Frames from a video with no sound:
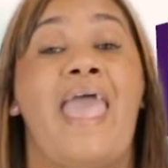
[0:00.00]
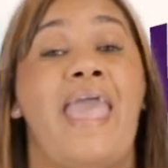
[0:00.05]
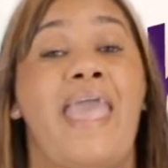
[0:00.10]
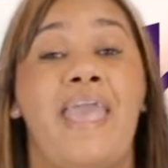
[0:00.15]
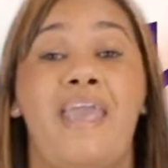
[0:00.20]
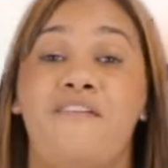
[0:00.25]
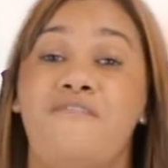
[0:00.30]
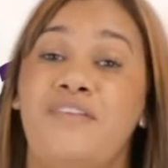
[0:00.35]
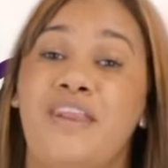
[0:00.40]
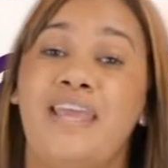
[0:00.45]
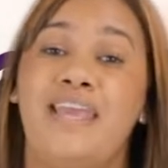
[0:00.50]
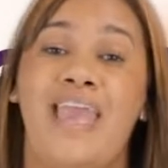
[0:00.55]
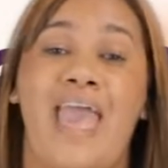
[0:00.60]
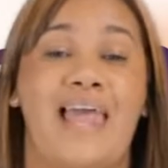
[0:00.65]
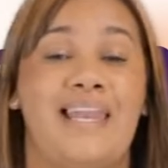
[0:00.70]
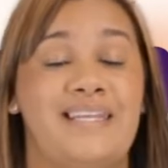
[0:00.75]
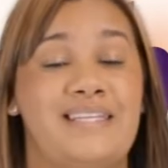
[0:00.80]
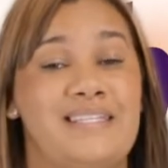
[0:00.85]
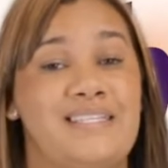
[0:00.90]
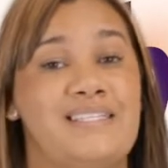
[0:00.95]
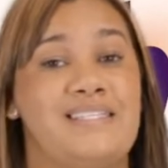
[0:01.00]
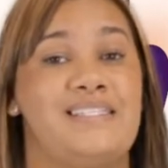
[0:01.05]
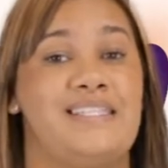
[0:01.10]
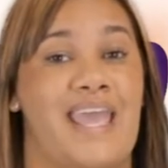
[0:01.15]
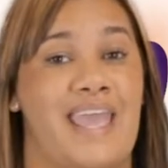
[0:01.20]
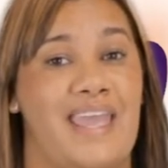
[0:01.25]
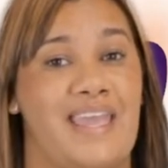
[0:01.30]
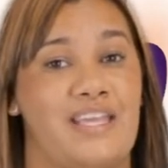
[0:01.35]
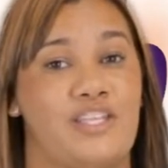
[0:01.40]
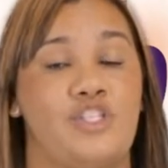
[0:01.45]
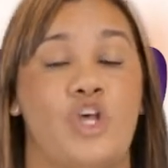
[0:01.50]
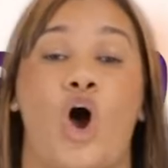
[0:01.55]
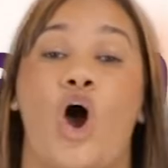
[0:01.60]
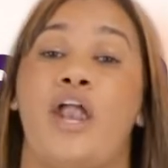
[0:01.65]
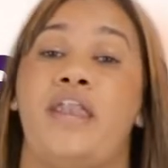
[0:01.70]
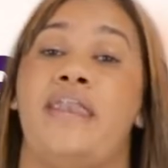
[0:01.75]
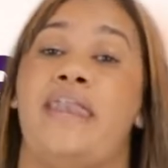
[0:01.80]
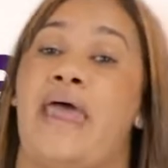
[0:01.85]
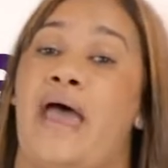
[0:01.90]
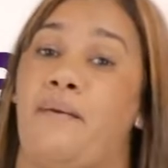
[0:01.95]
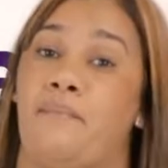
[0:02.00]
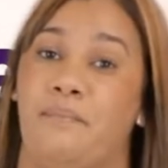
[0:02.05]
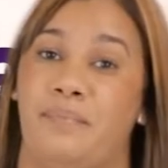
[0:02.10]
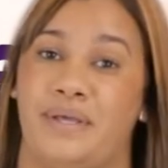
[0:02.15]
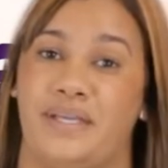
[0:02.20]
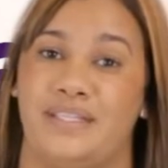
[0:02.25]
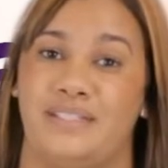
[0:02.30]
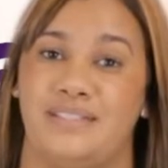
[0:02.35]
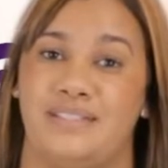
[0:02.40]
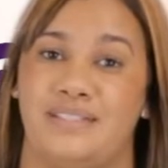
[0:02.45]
every calendar's days are numbered.